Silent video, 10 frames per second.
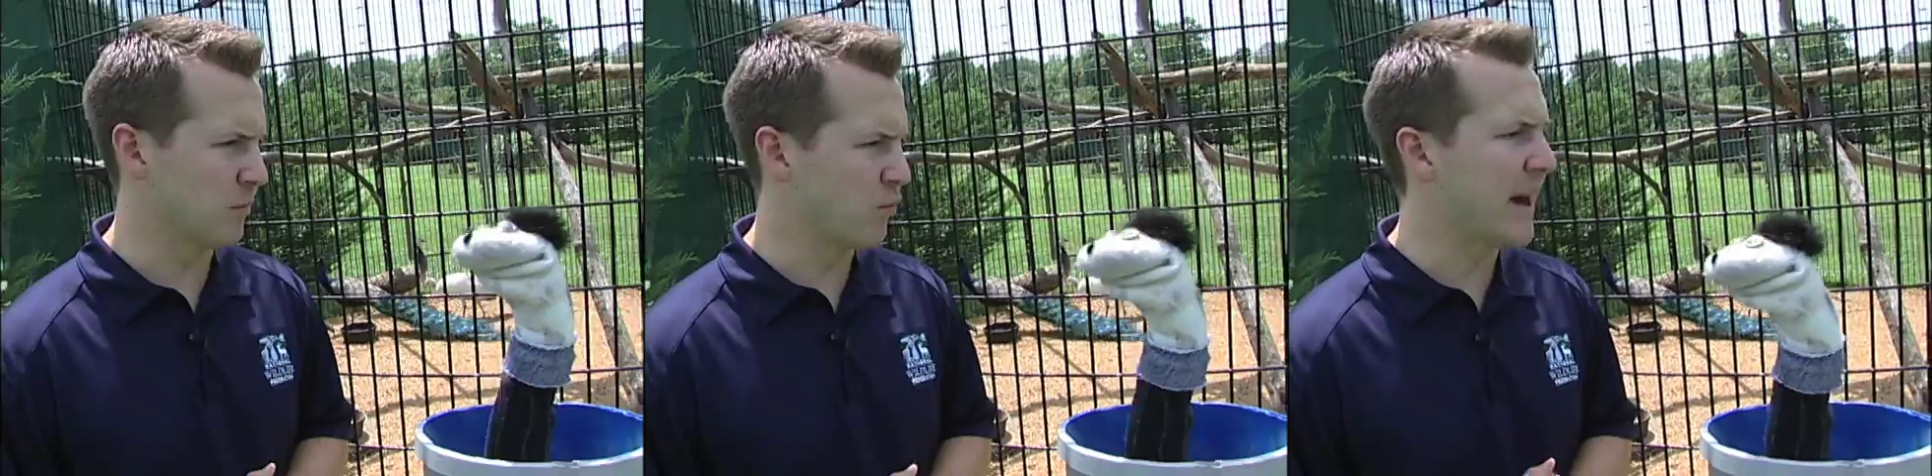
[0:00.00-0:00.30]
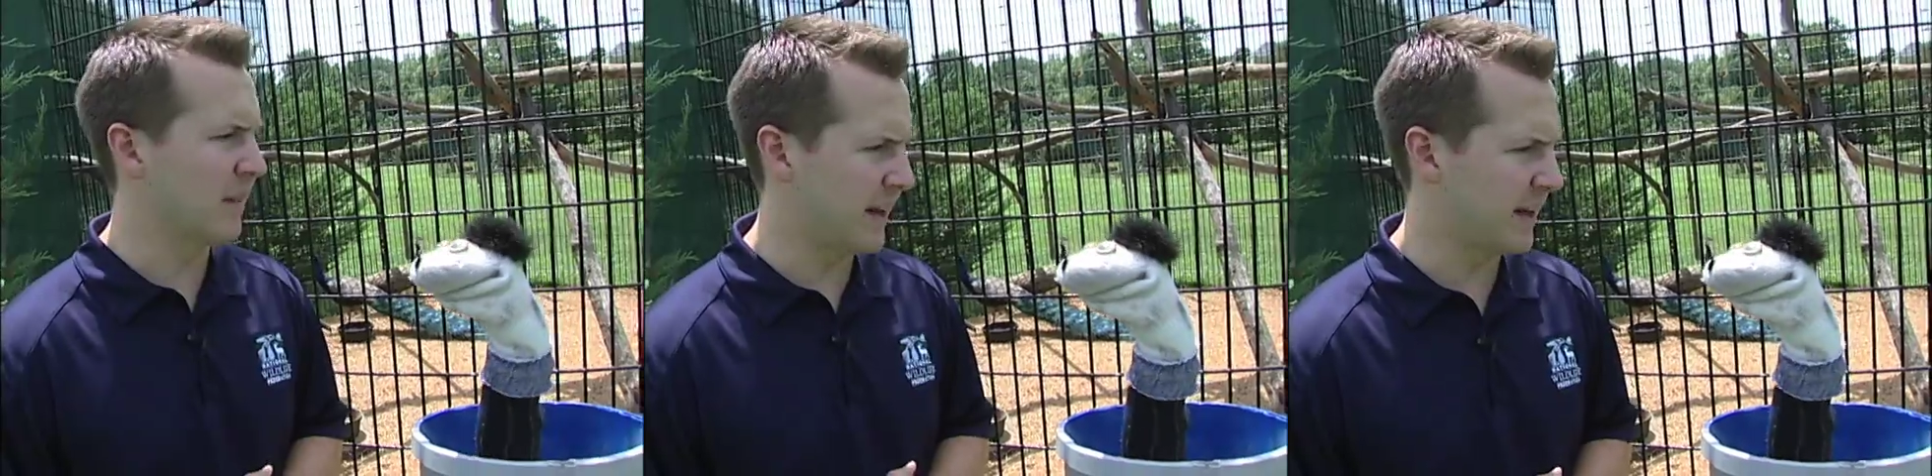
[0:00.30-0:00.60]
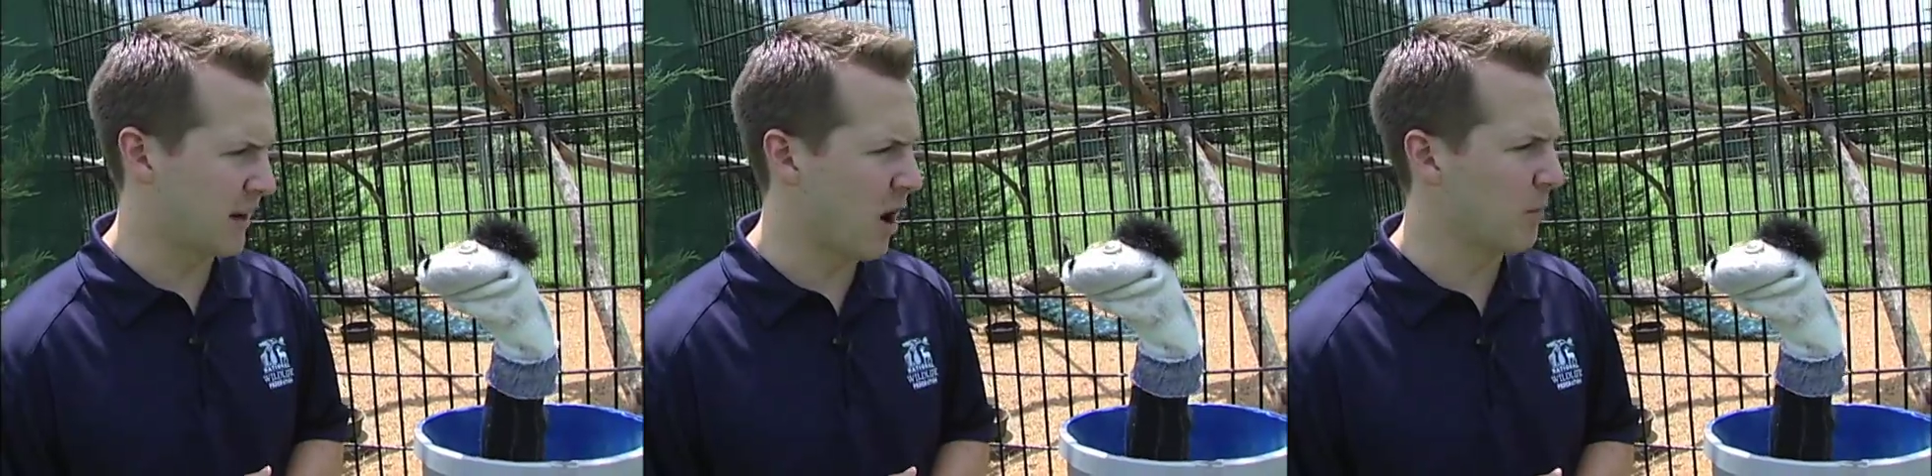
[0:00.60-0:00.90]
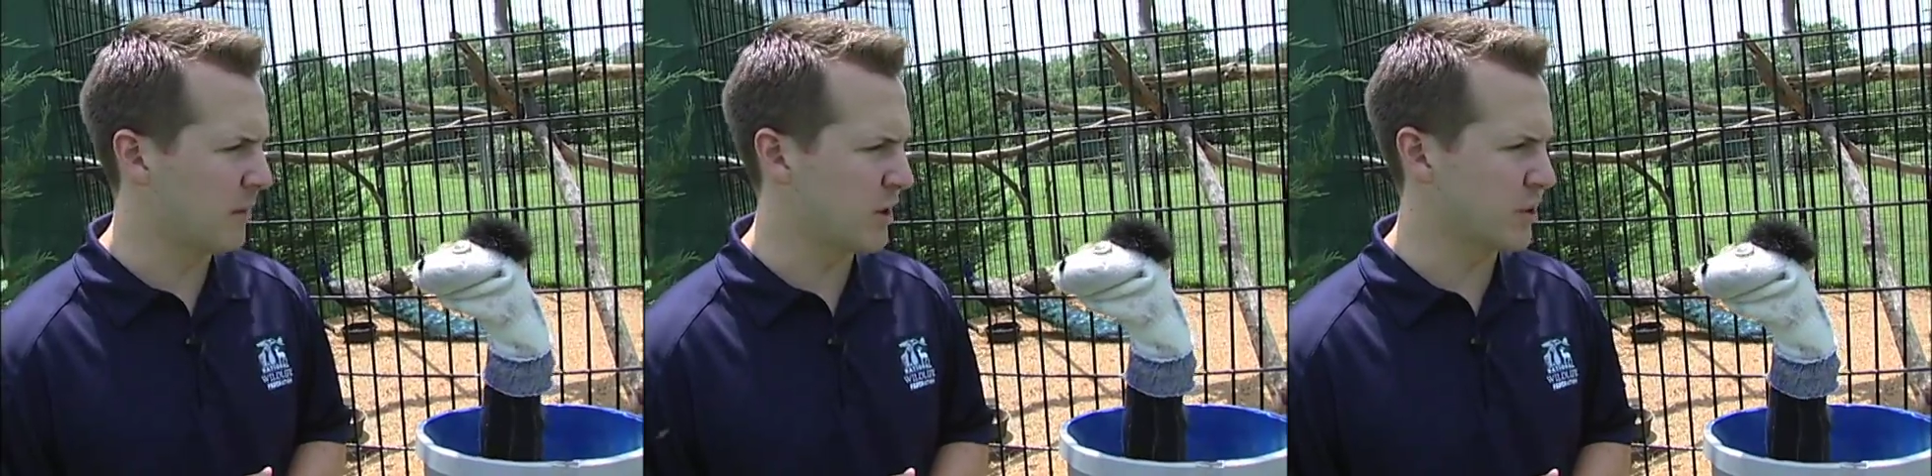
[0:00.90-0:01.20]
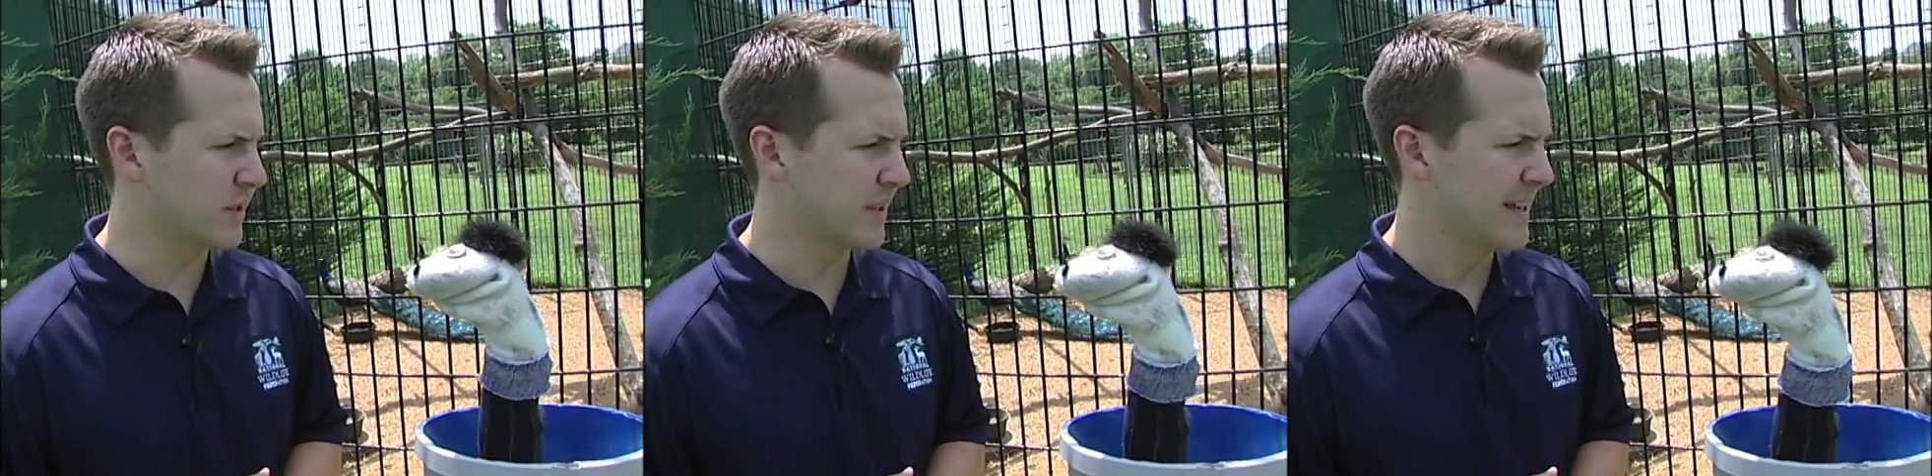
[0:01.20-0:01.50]
from regulating carbon
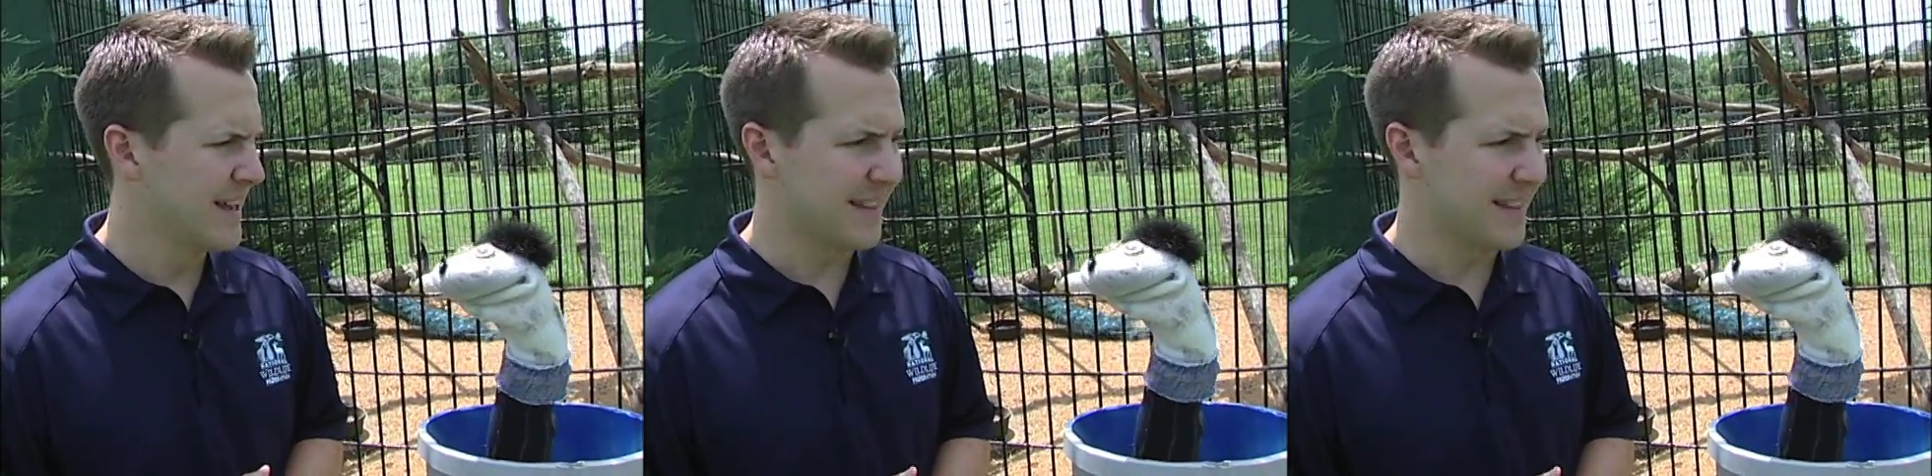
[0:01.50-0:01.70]
emissions.